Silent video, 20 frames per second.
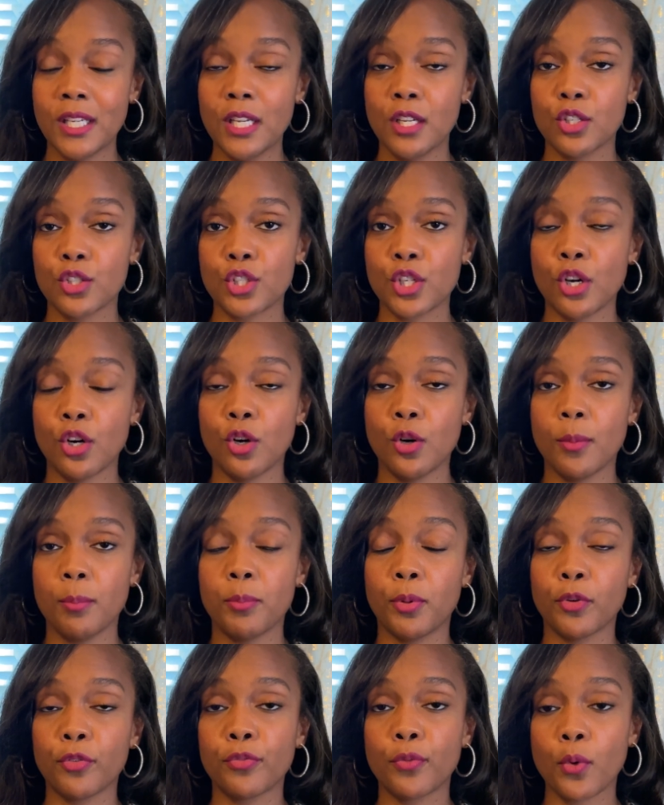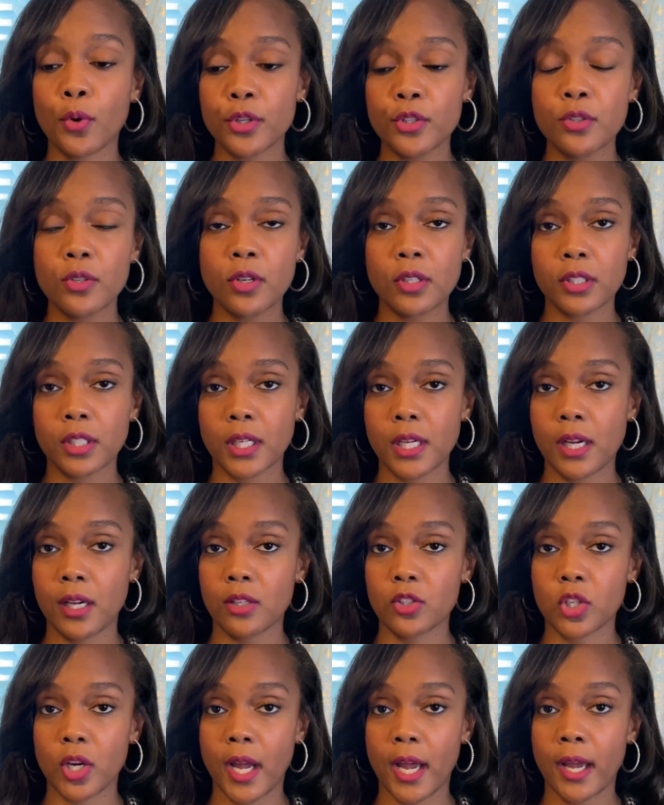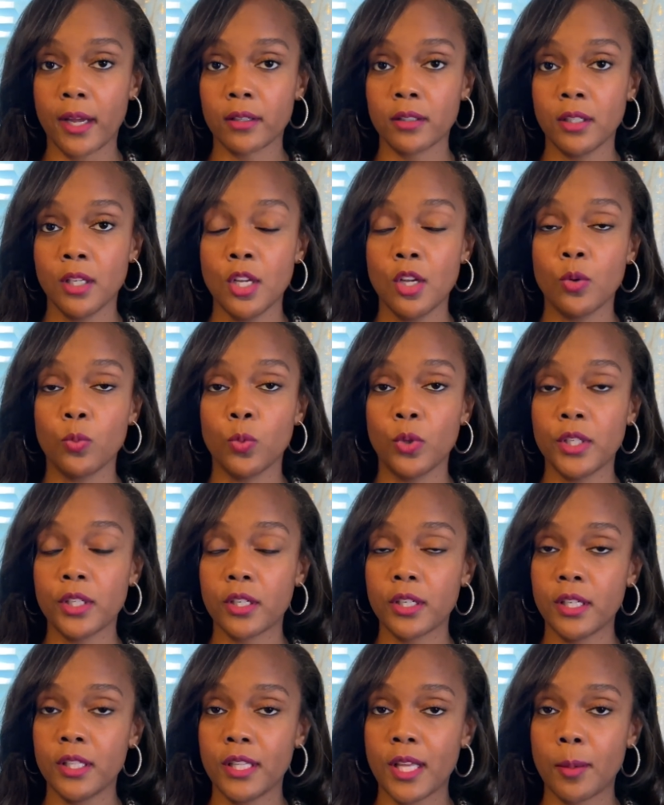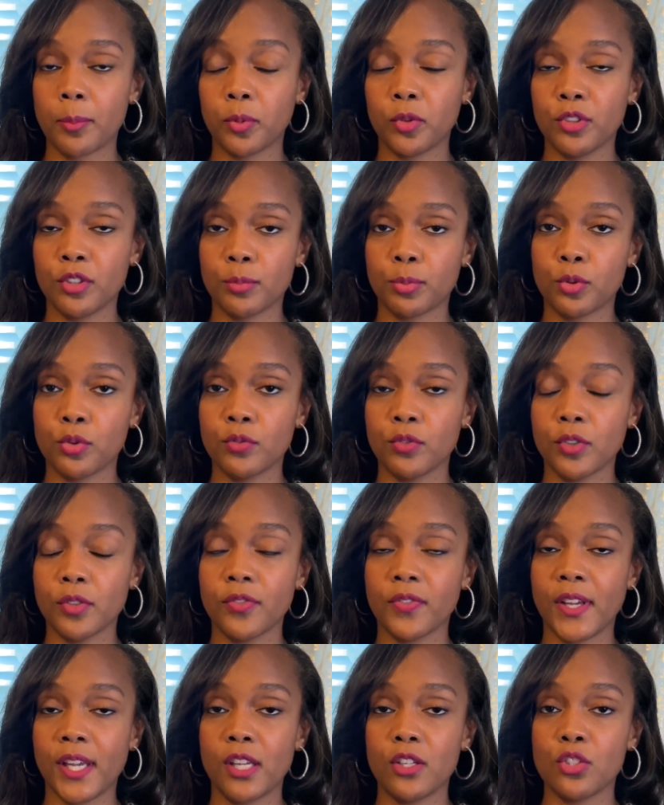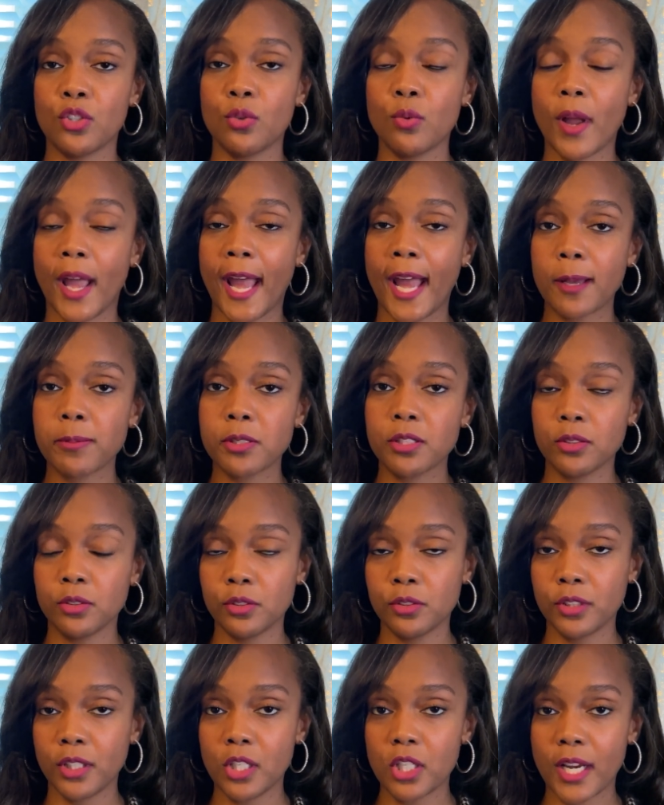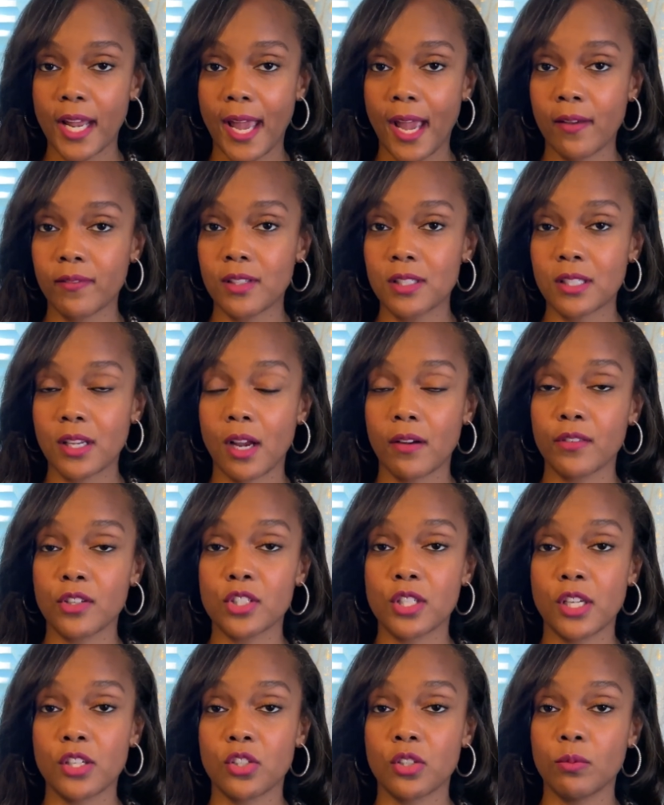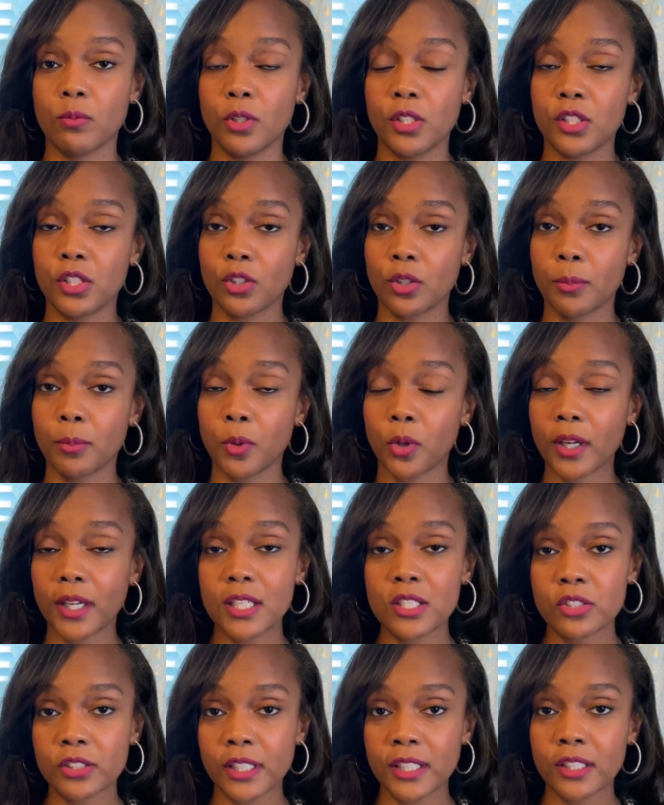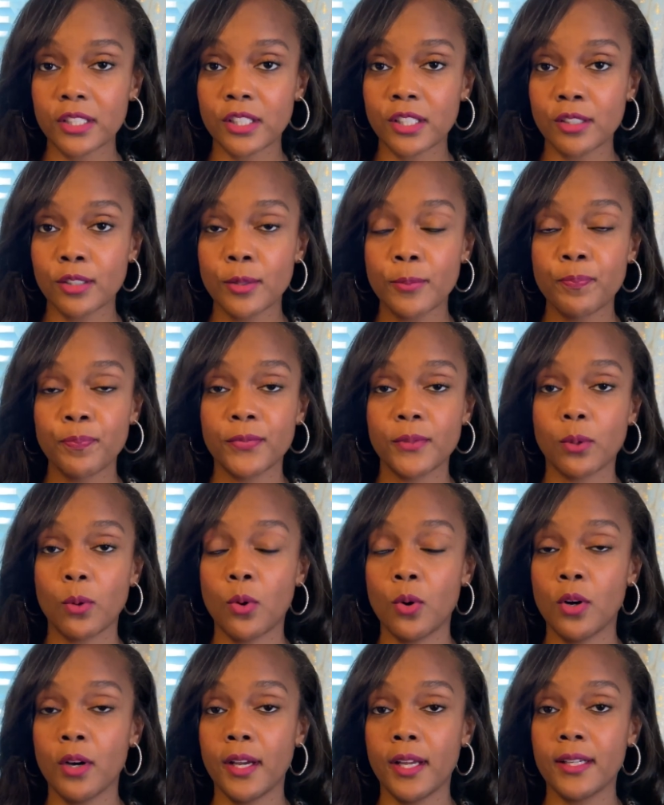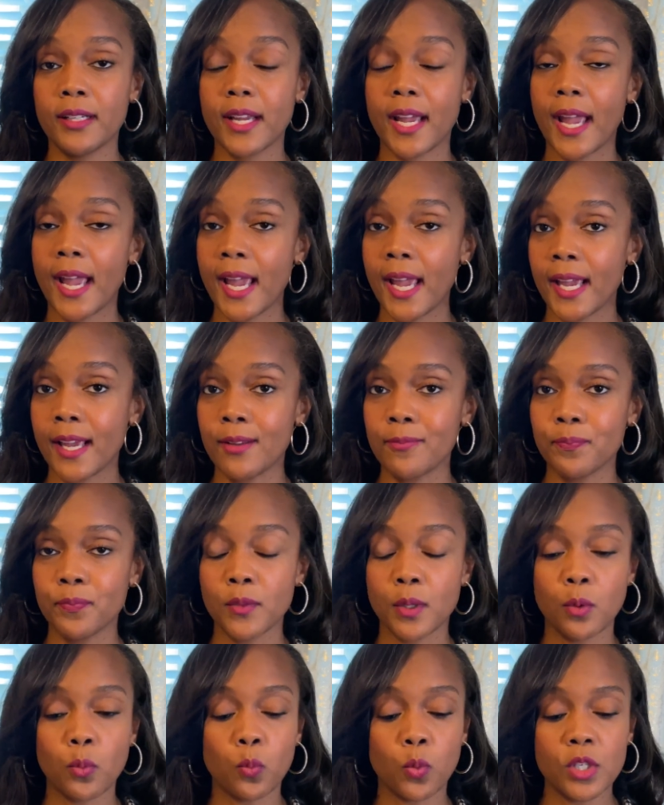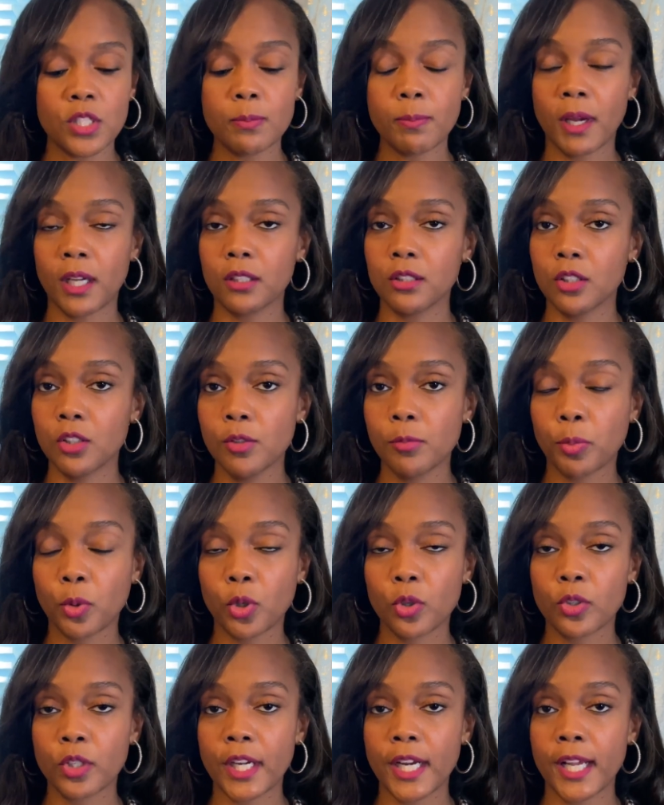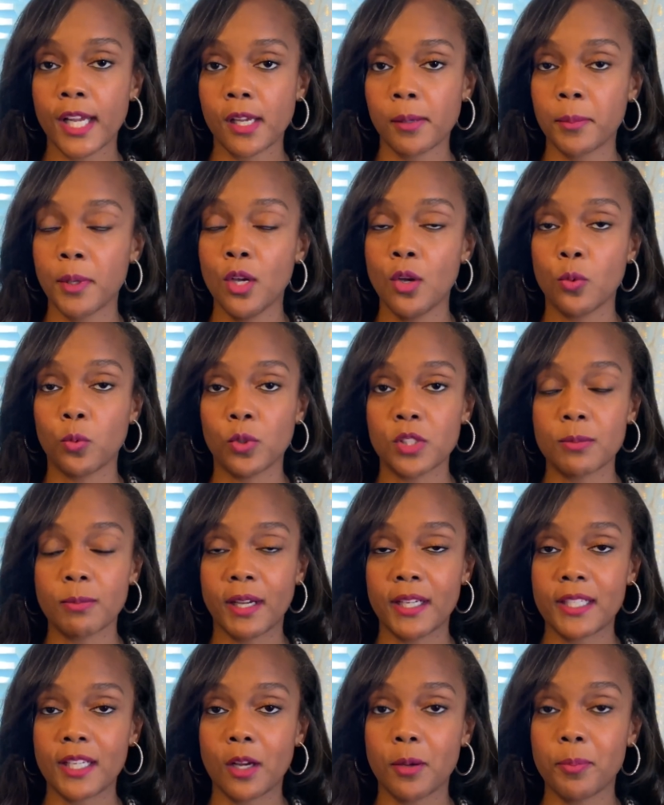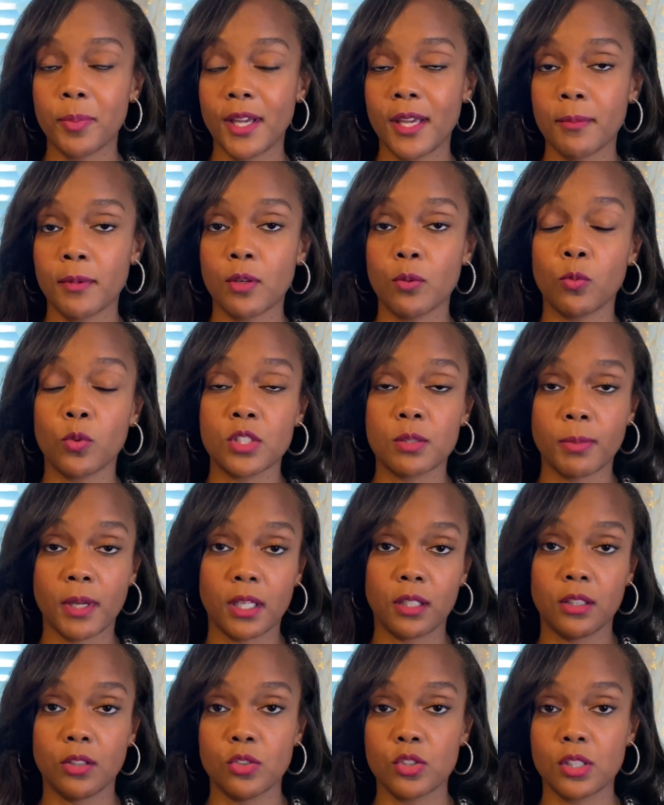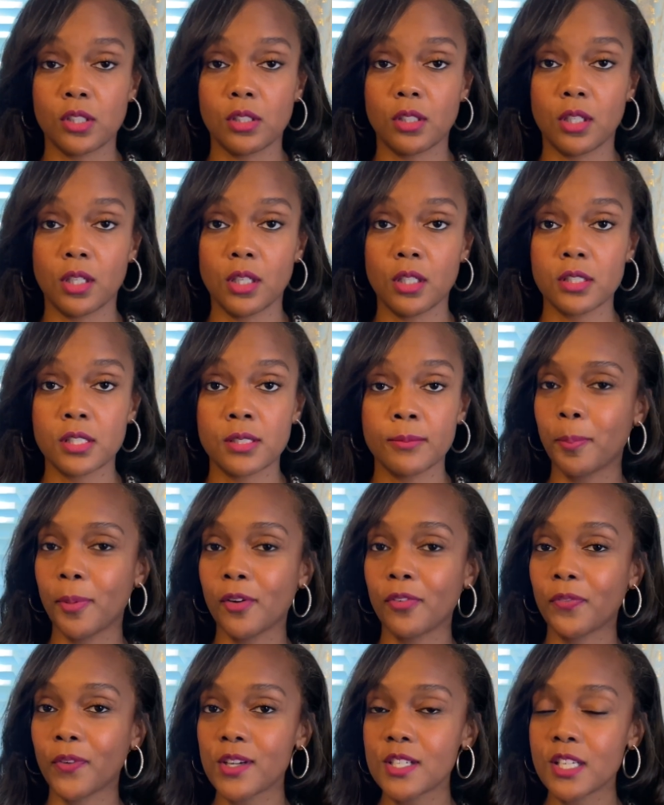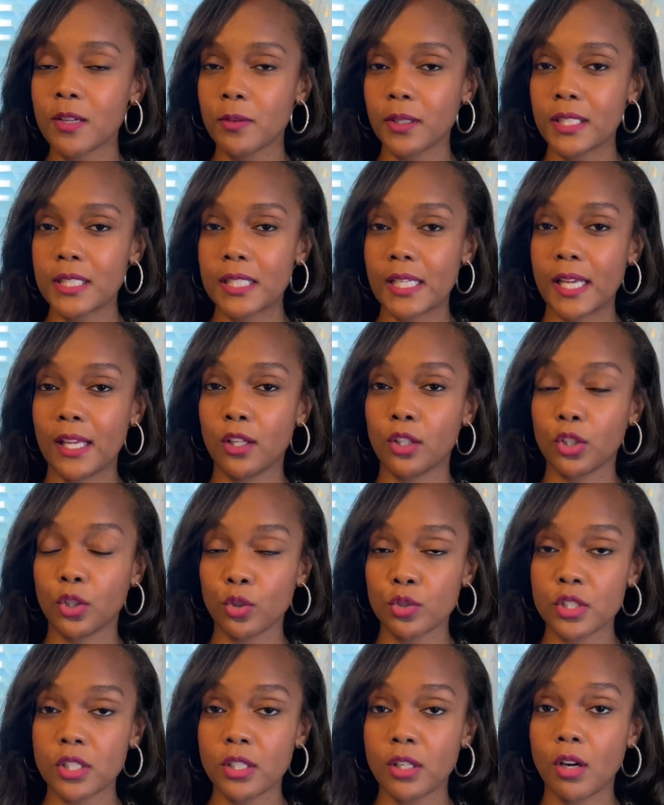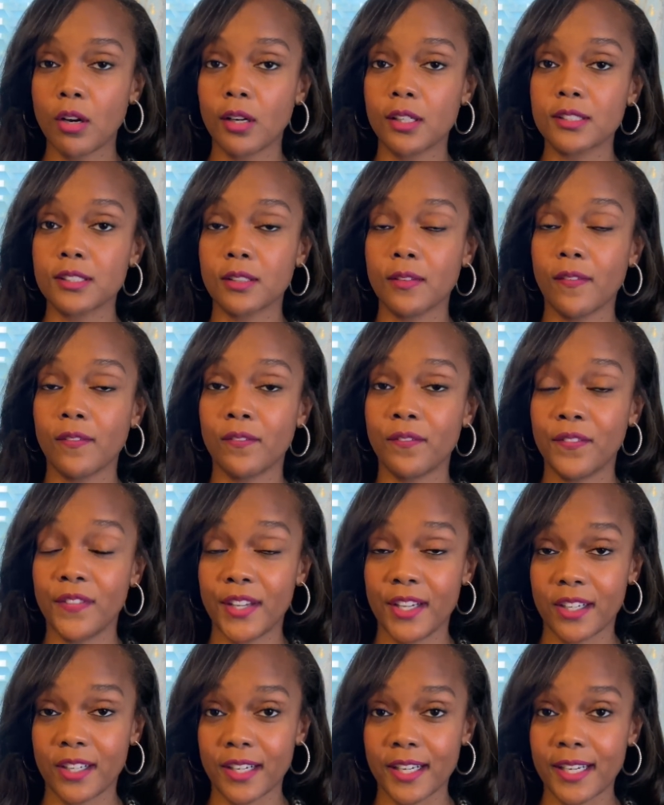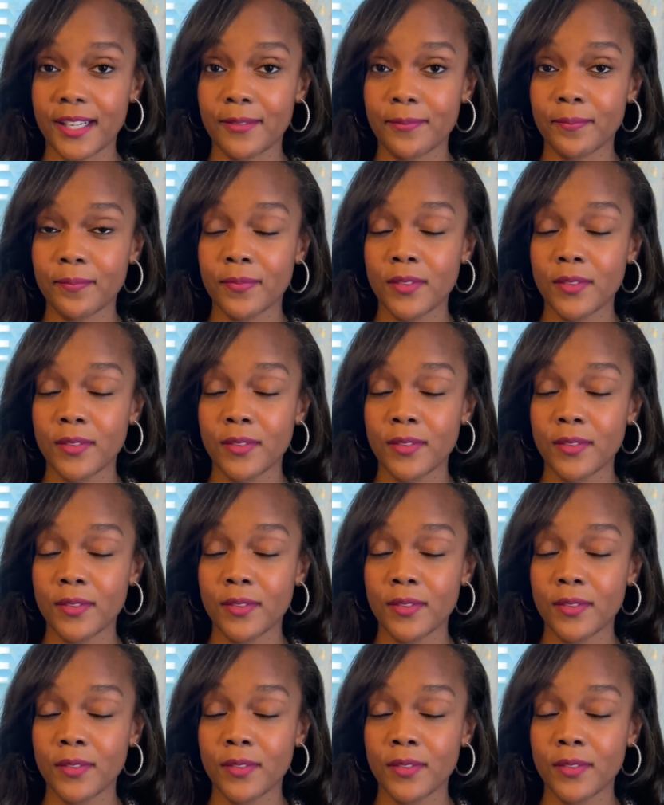So before you go under contract, when you're in that pre-approval phase, you absolutely should have this conversation with your mortgage lender on, hey, what's my loan program? What's my down payment? What's my closing costs? But first I want to say closing costs vary.